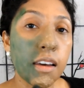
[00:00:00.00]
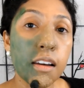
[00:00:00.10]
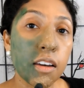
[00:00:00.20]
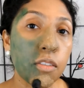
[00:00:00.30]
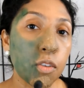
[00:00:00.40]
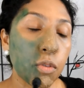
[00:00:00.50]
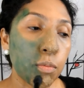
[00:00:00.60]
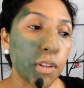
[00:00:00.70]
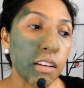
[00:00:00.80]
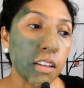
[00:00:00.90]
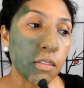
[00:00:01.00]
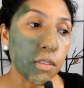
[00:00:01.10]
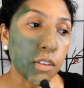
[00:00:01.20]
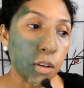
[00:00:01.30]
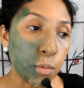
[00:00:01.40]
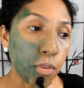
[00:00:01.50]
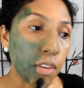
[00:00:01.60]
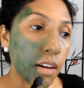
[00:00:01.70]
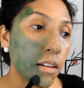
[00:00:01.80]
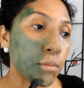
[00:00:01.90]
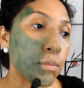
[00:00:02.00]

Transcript: And I'm going to apply it on top of the